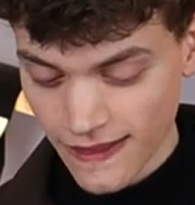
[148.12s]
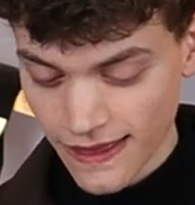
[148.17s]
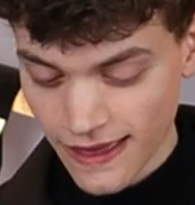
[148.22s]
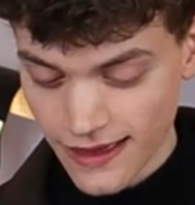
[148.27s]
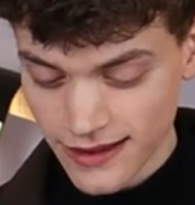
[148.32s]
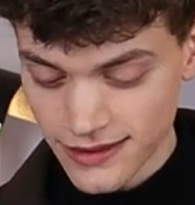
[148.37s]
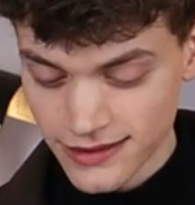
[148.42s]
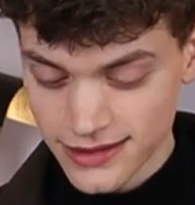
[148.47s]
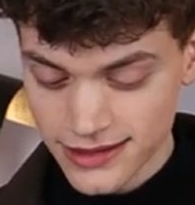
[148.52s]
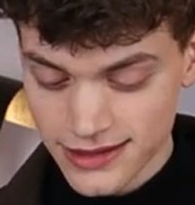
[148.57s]

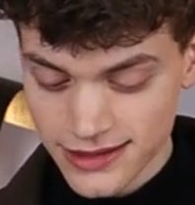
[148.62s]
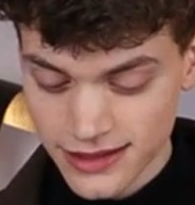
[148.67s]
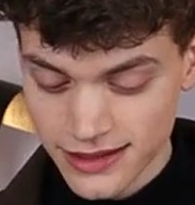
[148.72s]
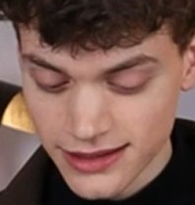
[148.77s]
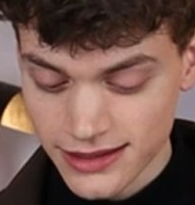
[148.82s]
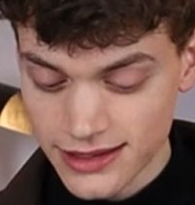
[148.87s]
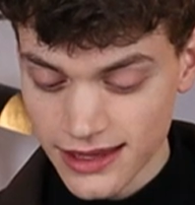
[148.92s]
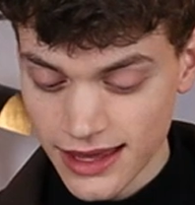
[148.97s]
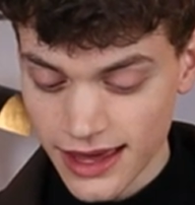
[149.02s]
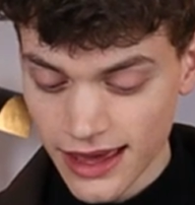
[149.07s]
And
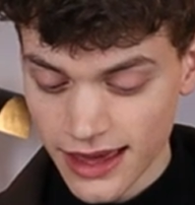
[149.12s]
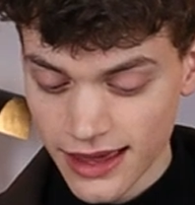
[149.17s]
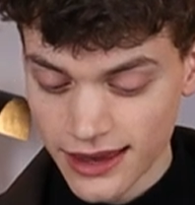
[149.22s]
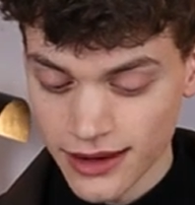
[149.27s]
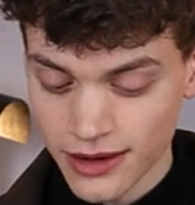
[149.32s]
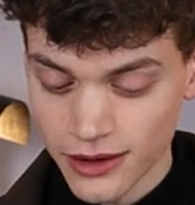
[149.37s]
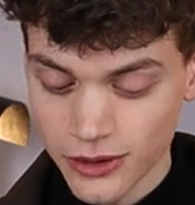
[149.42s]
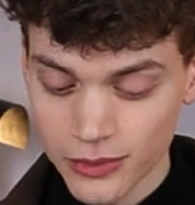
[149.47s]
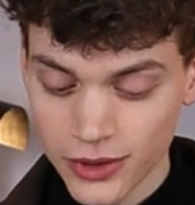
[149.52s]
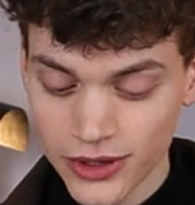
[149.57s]

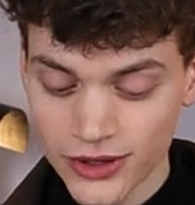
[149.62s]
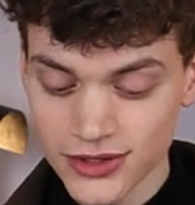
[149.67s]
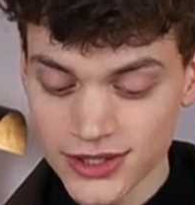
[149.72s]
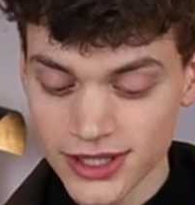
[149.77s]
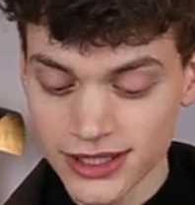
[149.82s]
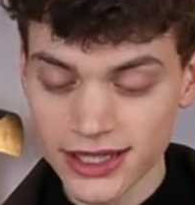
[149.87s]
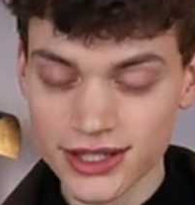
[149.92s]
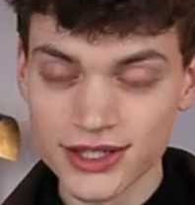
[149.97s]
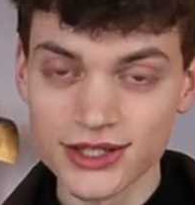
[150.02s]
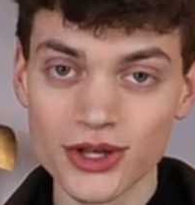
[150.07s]
then, because
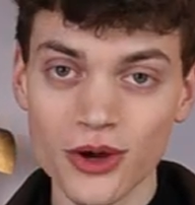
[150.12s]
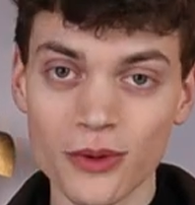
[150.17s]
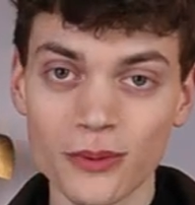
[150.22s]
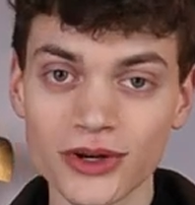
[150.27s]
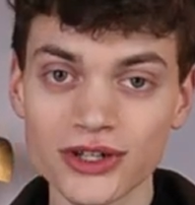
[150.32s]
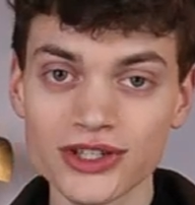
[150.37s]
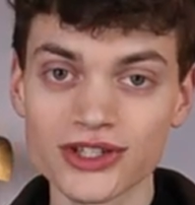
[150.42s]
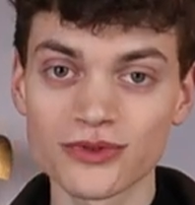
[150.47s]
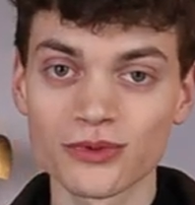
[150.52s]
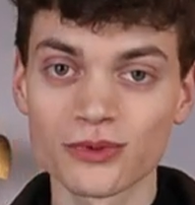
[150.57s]
I did so
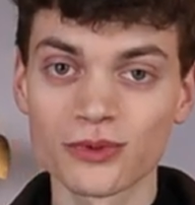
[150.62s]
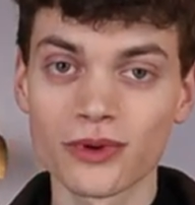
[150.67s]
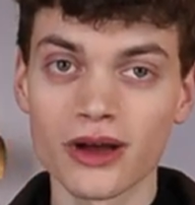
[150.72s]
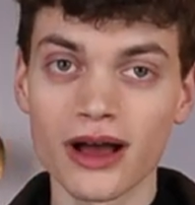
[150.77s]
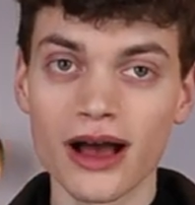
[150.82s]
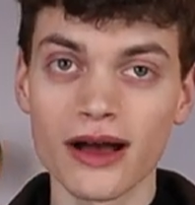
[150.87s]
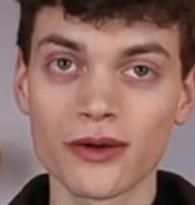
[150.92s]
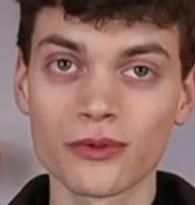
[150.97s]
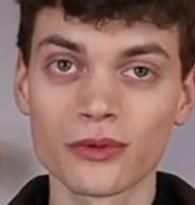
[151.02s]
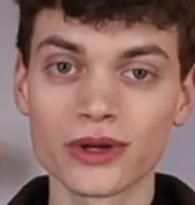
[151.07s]
much,
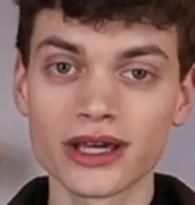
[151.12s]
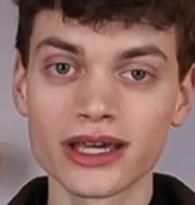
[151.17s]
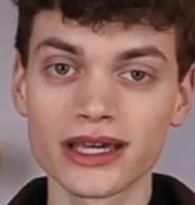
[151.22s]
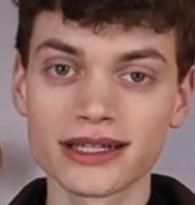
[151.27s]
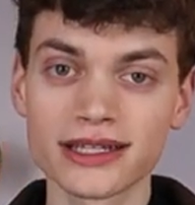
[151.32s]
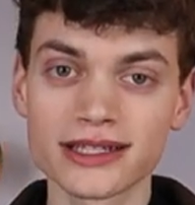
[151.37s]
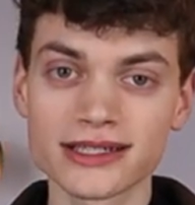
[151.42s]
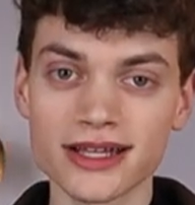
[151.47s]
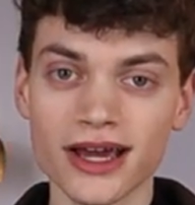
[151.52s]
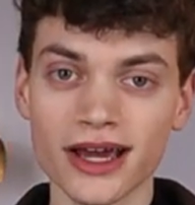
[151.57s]
we
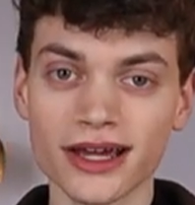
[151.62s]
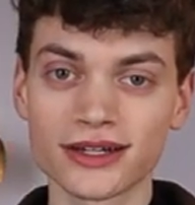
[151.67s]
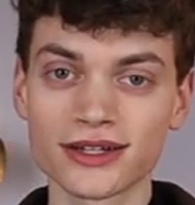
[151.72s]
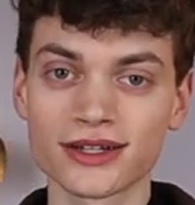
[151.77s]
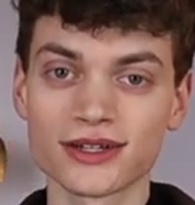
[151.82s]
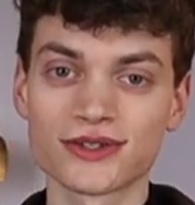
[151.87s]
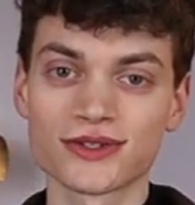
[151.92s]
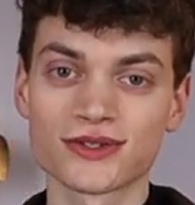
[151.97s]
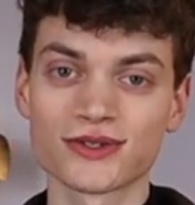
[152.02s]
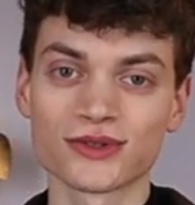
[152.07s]

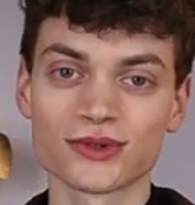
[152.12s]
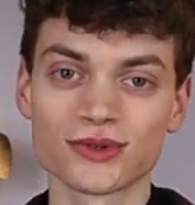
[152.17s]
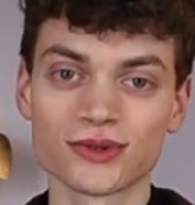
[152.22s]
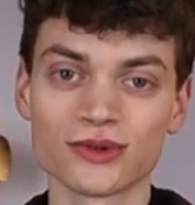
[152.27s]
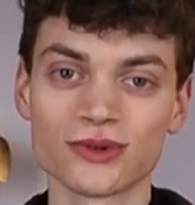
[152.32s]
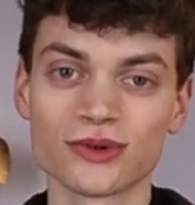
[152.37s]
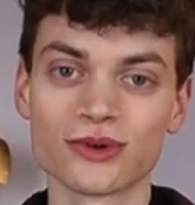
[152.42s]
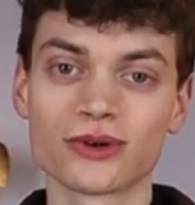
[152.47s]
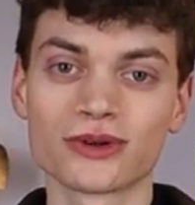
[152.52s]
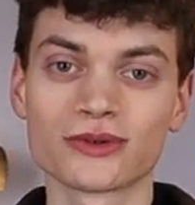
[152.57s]
decided
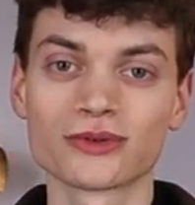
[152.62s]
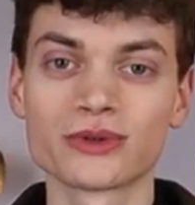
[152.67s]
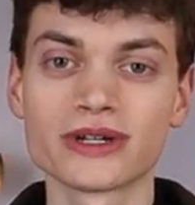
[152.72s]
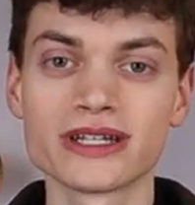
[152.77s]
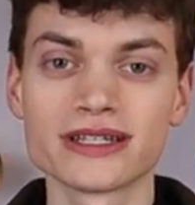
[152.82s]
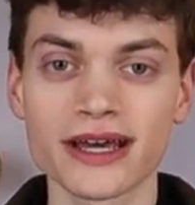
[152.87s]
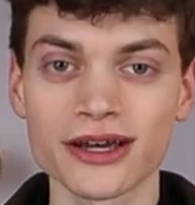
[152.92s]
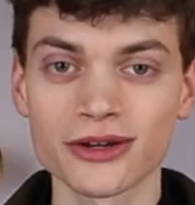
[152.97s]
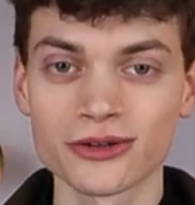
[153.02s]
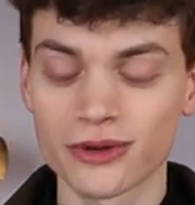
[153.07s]
to
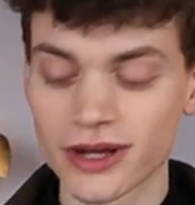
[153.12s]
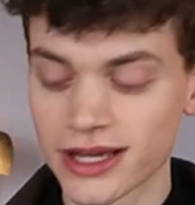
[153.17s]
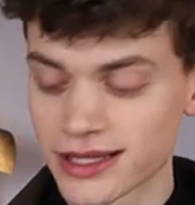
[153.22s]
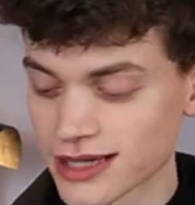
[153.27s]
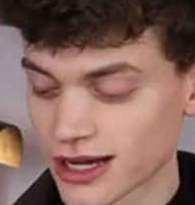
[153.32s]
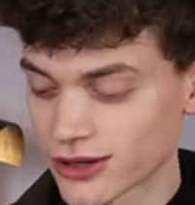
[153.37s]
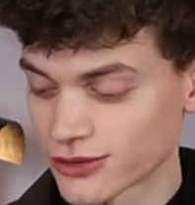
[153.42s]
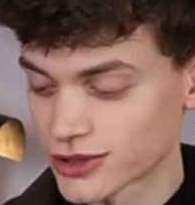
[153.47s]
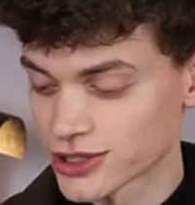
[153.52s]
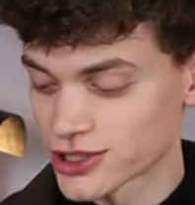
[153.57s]

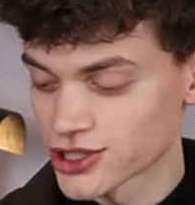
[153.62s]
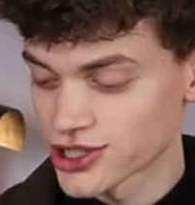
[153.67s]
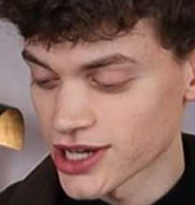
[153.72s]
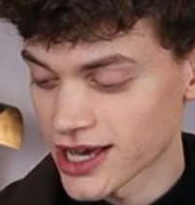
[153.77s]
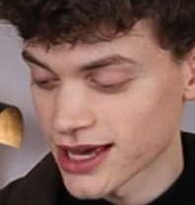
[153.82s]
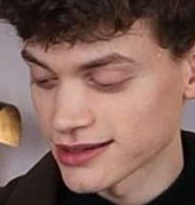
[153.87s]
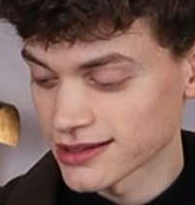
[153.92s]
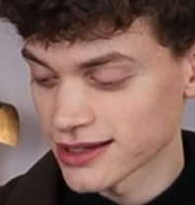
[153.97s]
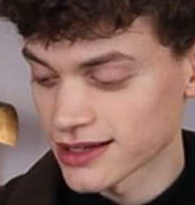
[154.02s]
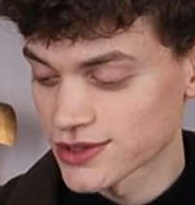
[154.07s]
redecorate our
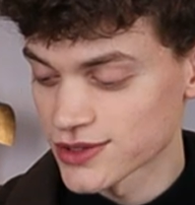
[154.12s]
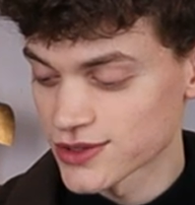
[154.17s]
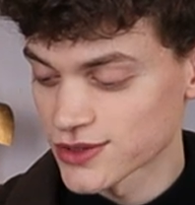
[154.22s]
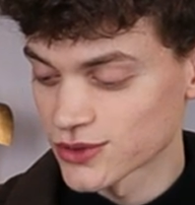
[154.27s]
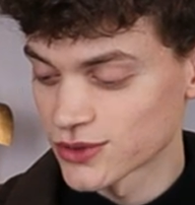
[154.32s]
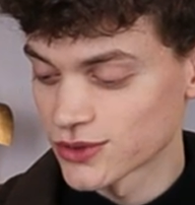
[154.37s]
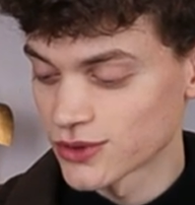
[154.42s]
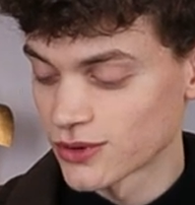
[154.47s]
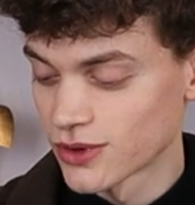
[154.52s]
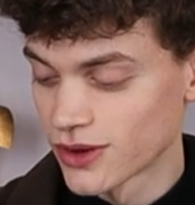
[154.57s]
shed
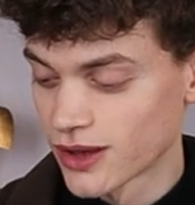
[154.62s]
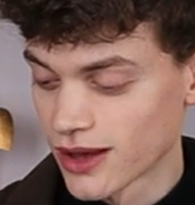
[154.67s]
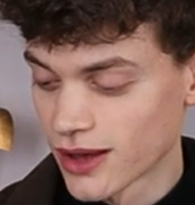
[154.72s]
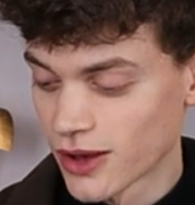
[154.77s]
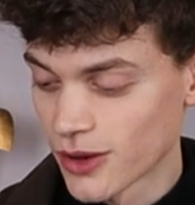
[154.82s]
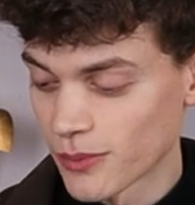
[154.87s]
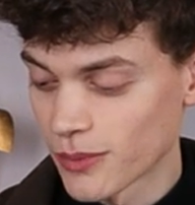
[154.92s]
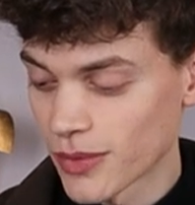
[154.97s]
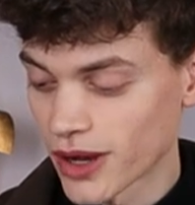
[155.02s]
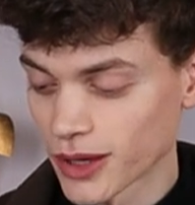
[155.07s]
into
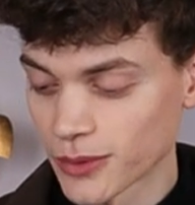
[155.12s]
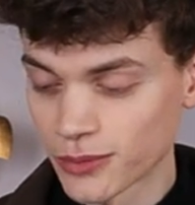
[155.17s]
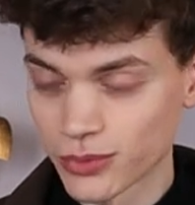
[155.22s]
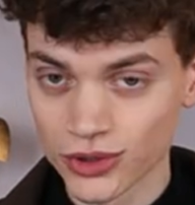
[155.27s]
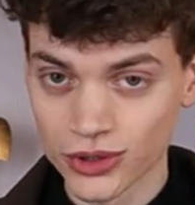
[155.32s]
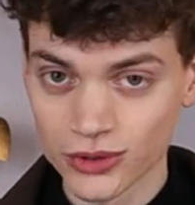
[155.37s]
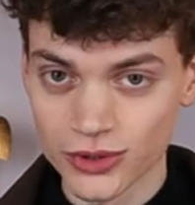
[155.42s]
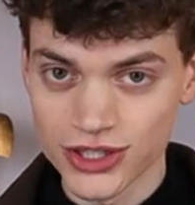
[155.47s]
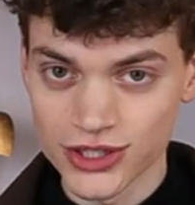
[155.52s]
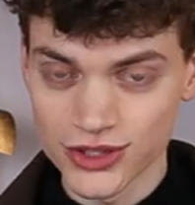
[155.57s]
my
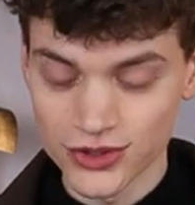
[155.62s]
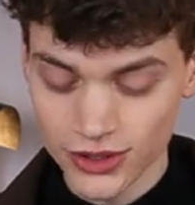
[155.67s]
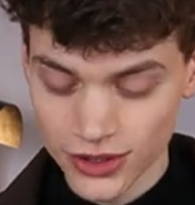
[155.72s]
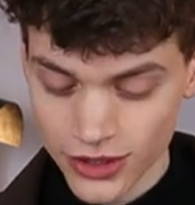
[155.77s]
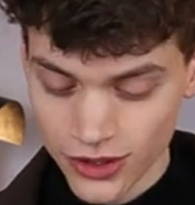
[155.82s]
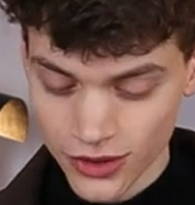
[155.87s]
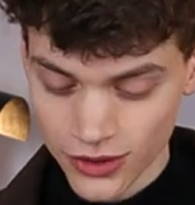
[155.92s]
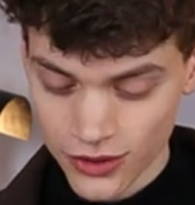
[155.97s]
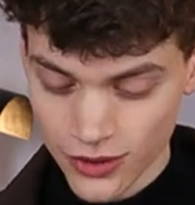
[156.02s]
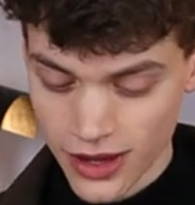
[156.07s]
pottery
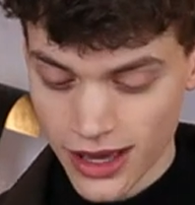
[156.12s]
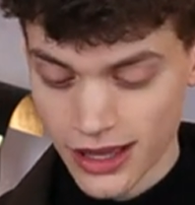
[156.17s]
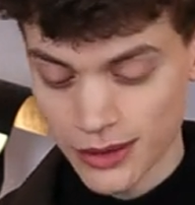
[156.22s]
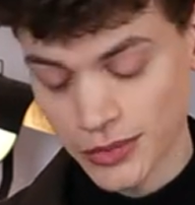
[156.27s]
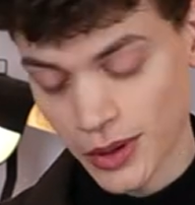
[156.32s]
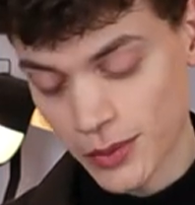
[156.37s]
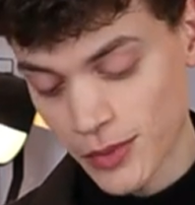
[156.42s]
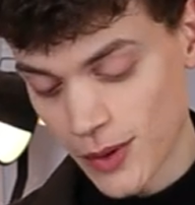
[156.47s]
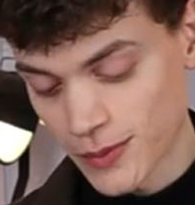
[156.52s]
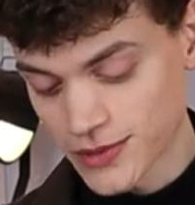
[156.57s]
studio, and
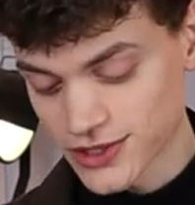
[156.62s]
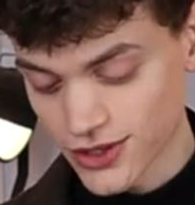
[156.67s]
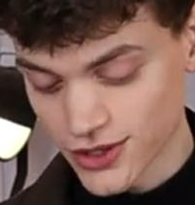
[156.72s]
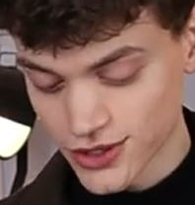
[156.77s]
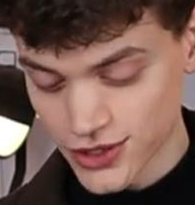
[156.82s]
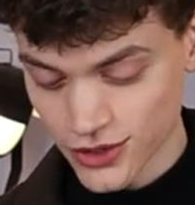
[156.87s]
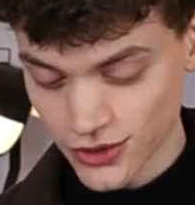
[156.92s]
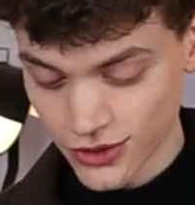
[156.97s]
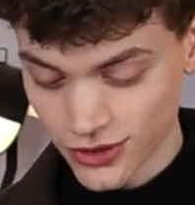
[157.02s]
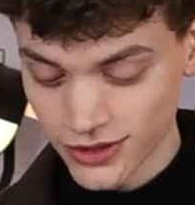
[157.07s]
my mom's
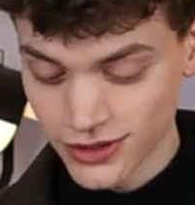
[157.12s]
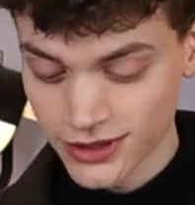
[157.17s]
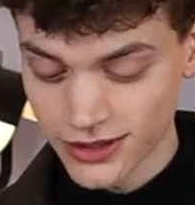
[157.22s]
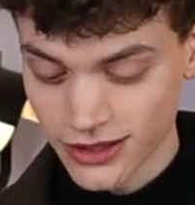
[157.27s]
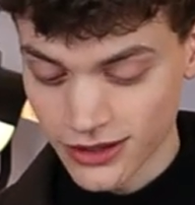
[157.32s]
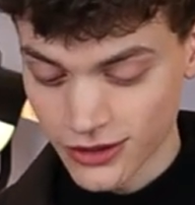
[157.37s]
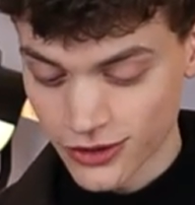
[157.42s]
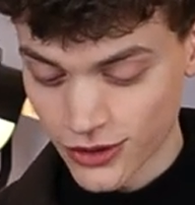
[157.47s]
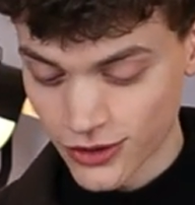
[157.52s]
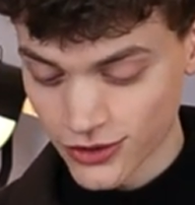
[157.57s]
also
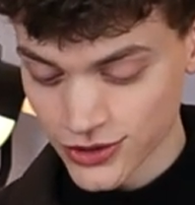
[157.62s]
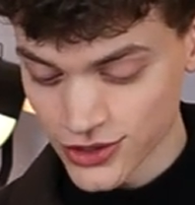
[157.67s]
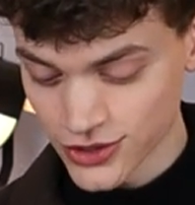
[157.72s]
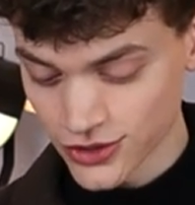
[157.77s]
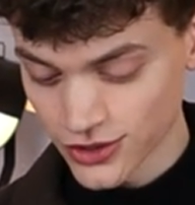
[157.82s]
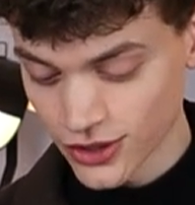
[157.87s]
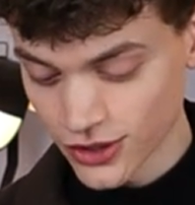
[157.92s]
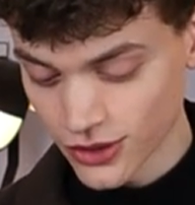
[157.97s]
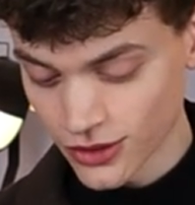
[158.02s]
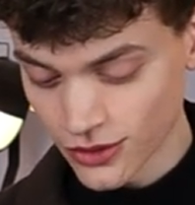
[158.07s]
her own
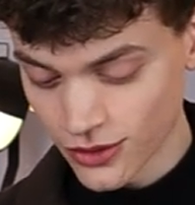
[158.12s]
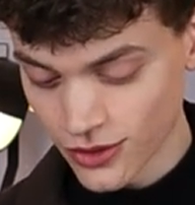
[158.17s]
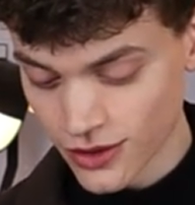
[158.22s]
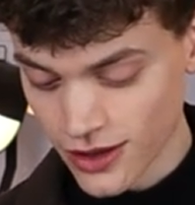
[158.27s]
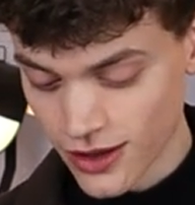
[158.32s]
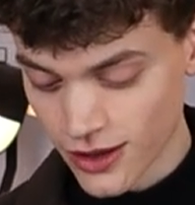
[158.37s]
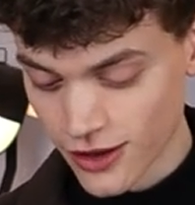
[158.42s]
studio.